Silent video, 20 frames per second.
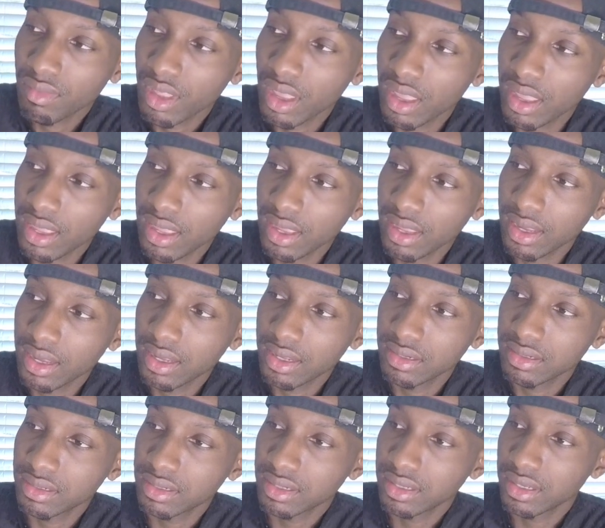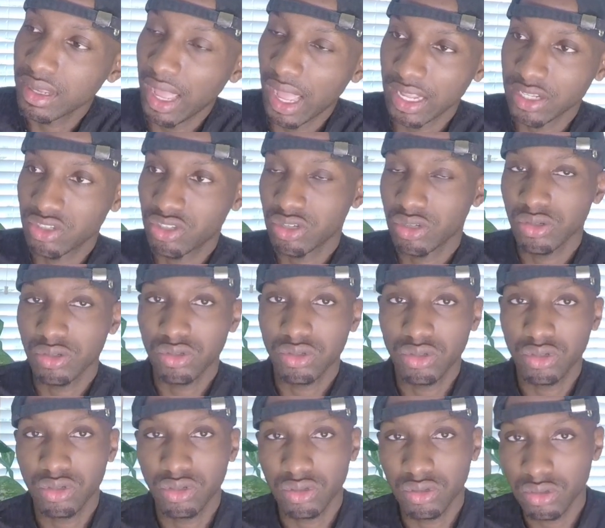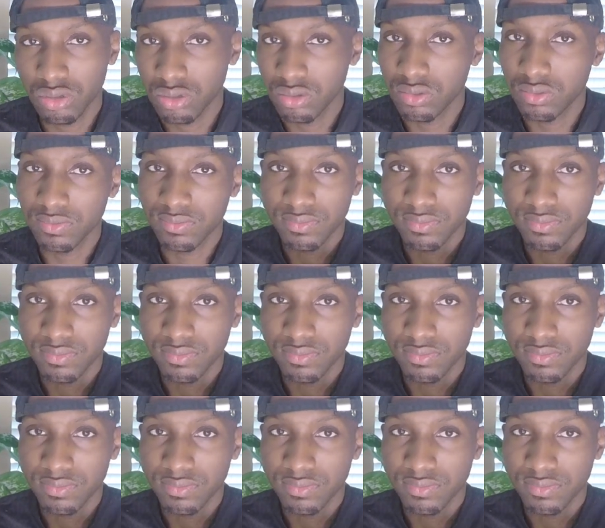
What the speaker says: and I chose to,